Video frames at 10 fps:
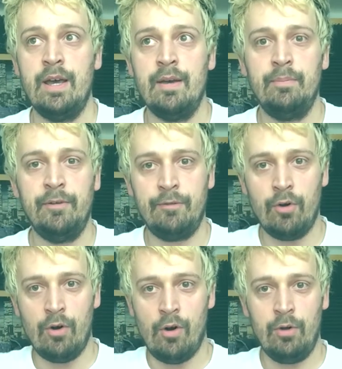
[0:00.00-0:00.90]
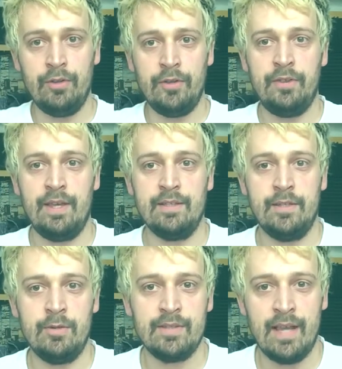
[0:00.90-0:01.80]
Before all the things
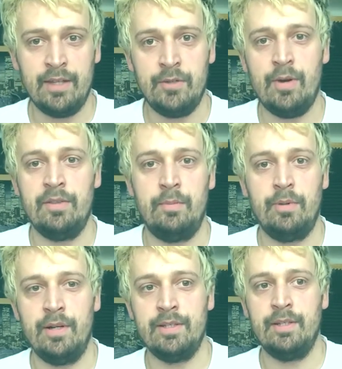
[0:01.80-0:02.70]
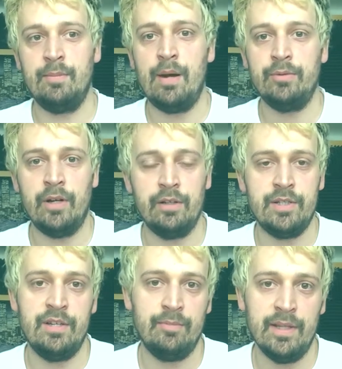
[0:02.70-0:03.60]
you say to other person about their
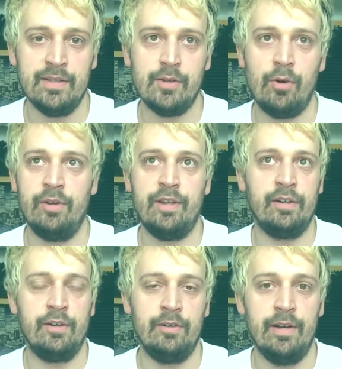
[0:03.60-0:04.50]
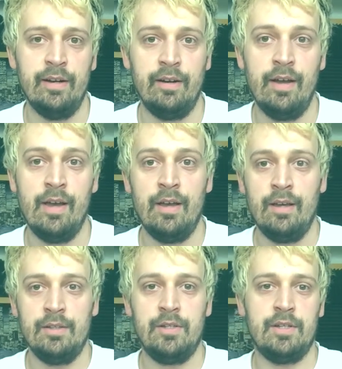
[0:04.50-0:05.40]
achievements or their career,
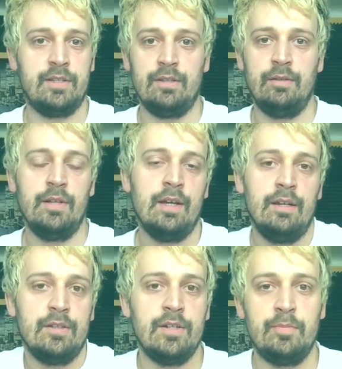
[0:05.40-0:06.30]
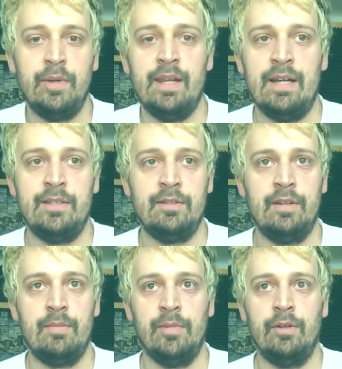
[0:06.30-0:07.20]
just be nice to
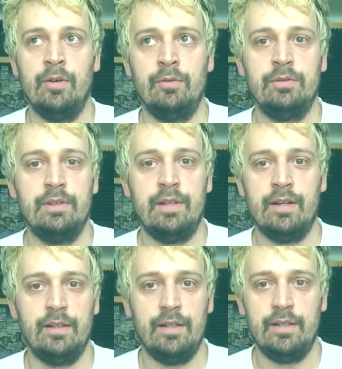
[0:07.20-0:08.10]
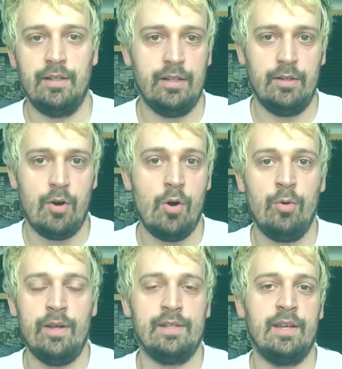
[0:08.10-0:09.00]
them, It
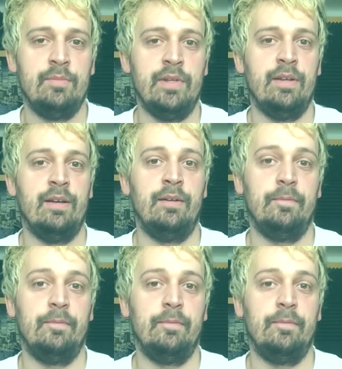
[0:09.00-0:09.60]
always can be done.